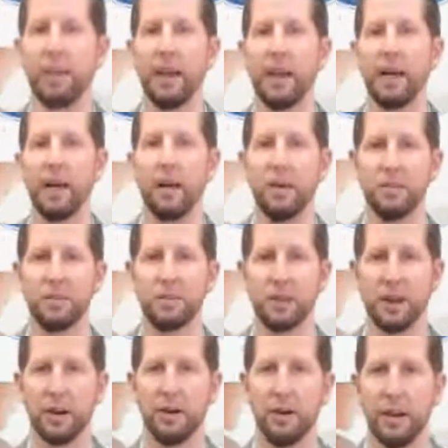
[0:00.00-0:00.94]
It
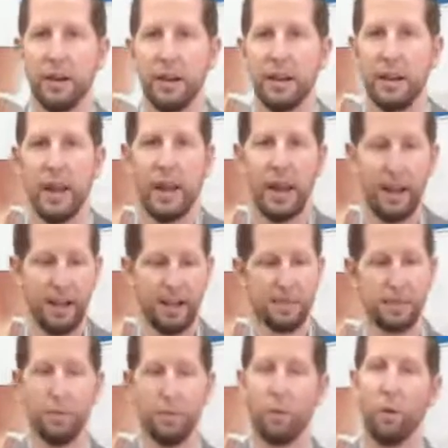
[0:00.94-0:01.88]
also
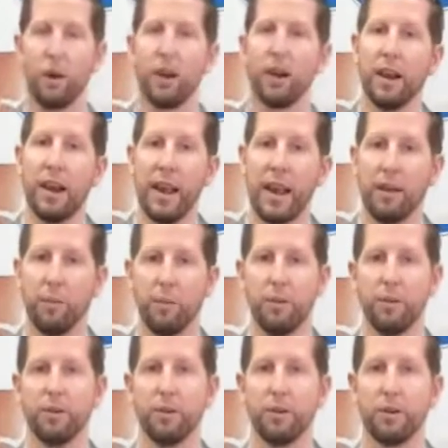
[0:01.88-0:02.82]
adds more leg
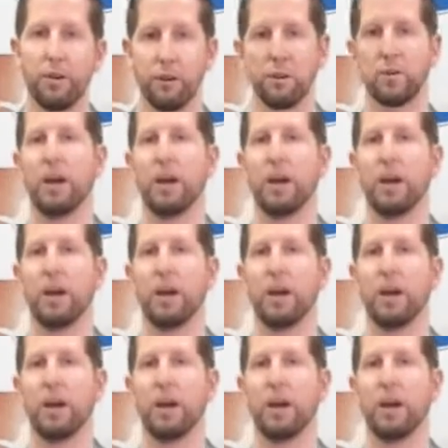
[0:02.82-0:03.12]
room for your